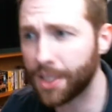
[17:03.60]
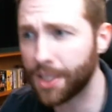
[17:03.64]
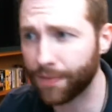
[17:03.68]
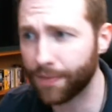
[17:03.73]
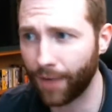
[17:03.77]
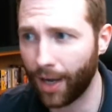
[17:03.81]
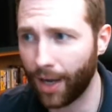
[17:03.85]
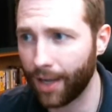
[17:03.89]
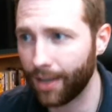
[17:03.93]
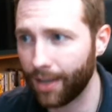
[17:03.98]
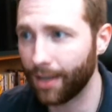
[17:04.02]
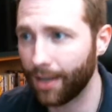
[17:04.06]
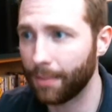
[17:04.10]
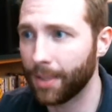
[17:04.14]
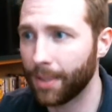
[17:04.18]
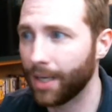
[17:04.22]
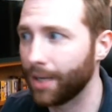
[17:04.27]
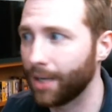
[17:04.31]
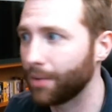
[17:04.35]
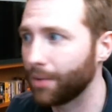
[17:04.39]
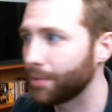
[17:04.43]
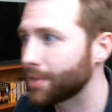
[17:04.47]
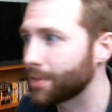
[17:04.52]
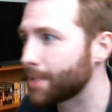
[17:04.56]
fine. I mean, I
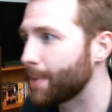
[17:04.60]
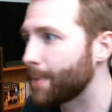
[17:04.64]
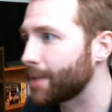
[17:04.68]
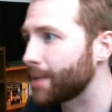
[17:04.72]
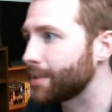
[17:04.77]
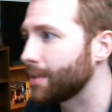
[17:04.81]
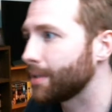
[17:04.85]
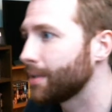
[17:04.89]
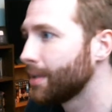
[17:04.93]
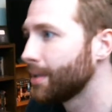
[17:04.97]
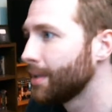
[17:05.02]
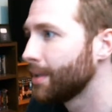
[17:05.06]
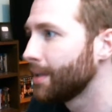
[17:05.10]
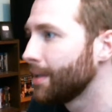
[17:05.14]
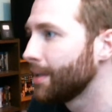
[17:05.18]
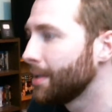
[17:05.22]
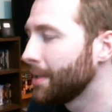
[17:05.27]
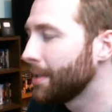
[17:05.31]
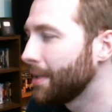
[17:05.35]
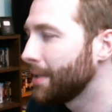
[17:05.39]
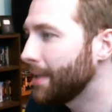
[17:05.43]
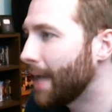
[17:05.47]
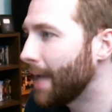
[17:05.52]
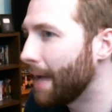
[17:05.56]
don't expect
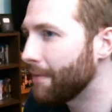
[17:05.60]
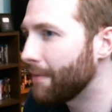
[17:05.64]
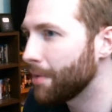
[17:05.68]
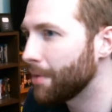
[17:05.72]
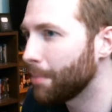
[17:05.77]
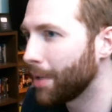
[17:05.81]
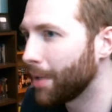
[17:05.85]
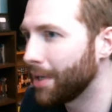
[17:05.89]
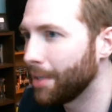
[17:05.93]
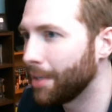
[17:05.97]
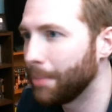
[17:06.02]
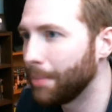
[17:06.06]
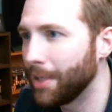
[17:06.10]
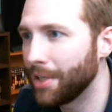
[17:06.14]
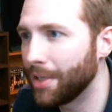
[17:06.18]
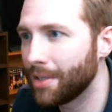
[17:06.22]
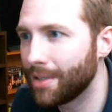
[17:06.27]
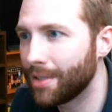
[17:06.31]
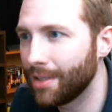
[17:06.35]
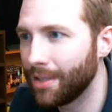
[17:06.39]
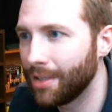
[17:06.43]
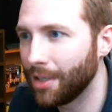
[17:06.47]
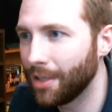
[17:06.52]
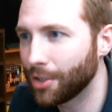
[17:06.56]
everybody to be
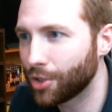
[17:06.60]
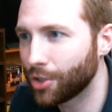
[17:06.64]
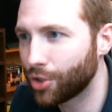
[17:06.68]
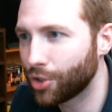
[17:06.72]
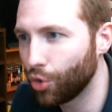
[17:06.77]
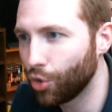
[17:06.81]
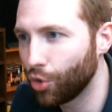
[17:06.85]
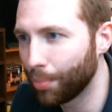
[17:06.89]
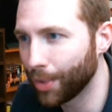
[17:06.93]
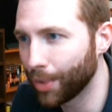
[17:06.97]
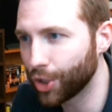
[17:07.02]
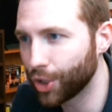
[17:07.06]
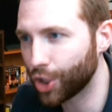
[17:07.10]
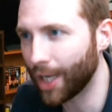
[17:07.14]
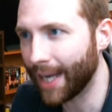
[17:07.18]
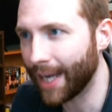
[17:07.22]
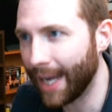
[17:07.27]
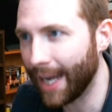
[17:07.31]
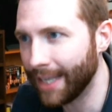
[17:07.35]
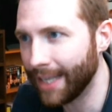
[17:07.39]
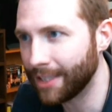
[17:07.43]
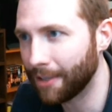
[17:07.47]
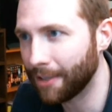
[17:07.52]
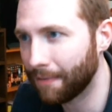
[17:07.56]
a super
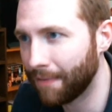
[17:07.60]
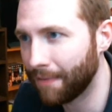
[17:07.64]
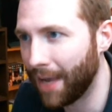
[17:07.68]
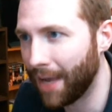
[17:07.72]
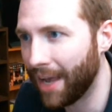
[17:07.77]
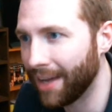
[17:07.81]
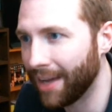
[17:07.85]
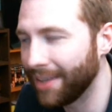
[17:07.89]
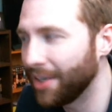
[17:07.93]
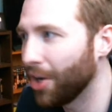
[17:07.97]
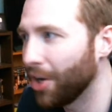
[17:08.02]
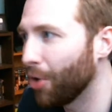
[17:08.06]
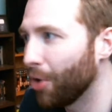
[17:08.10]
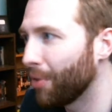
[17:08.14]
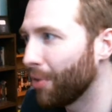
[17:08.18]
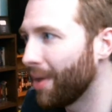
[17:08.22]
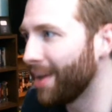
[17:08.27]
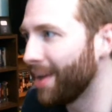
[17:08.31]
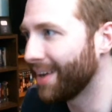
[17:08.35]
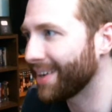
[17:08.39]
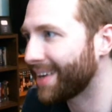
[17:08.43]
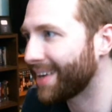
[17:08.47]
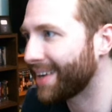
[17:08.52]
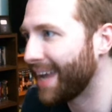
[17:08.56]
gigantic fan.
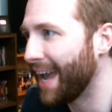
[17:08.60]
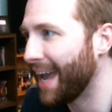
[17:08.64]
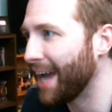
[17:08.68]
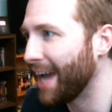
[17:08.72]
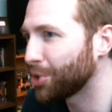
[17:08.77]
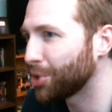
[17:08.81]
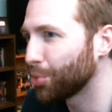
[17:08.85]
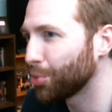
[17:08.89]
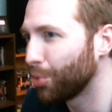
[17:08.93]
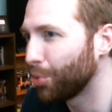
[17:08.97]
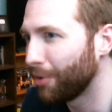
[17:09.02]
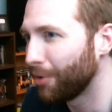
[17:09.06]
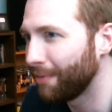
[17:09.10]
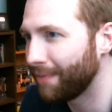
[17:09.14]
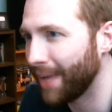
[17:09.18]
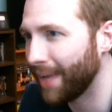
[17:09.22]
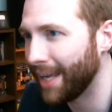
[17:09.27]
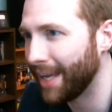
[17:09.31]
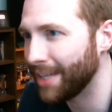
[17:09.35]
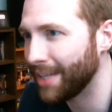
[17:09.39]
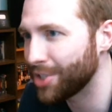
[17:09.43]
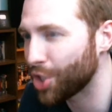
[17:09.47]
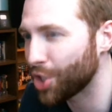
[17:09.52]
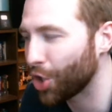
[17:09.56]
The casual
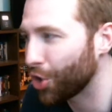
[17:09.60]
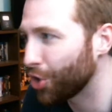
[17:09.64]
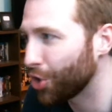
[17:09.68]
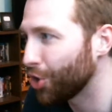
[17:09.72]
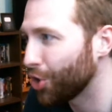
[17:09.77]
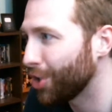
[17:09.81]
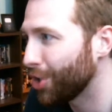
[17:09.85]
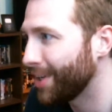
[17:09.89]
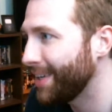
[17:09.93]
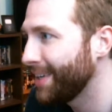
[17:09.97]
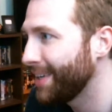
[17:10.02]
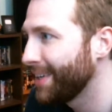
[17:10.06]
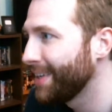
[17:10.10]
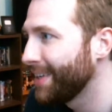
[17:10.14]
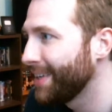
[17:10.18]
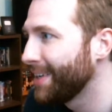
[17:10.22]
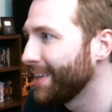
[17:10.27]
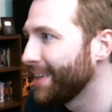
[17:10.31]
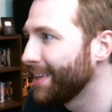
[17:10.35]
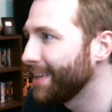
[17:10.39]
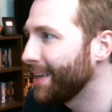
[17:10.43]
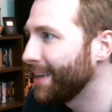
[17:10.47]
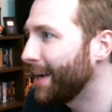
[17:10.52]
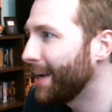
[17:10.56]
fans are good.
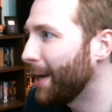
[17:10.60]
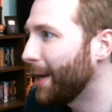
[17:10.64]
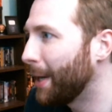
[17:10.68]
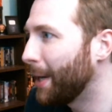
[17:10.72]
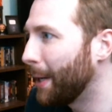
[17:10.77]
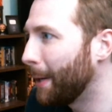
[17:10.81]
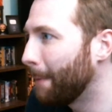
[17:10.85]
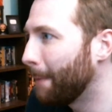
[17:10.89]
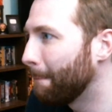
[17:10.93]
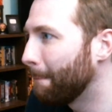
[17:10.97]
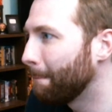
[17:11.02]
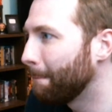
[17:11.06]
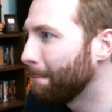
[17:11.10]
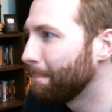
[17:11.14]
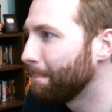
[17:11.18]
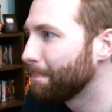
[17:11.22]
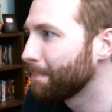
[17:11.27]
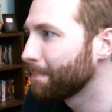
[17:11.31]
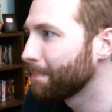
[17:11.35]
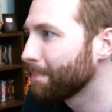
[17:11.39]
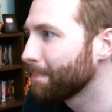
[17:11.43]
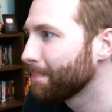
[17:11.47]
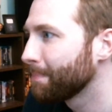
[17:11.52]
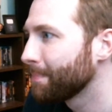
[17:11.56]

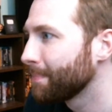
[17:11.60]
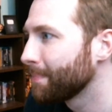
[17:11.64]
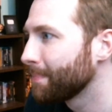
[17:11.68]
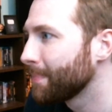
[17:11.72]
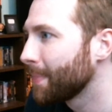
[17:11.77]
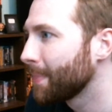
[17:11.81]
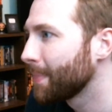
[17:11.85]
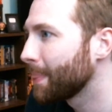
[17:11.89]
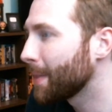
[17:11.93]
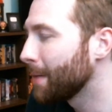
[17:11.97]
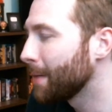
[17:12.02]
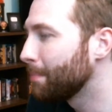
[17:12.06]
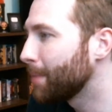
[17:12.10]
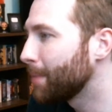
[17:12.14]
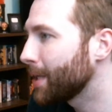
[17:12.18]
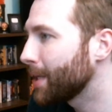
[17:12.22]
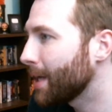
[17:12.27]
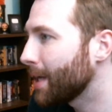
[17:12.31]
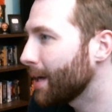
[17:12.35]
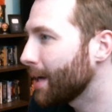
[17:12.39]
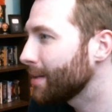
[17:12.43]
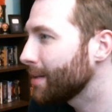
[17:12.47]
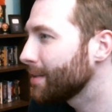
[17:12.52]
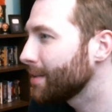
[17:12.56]
But yeah.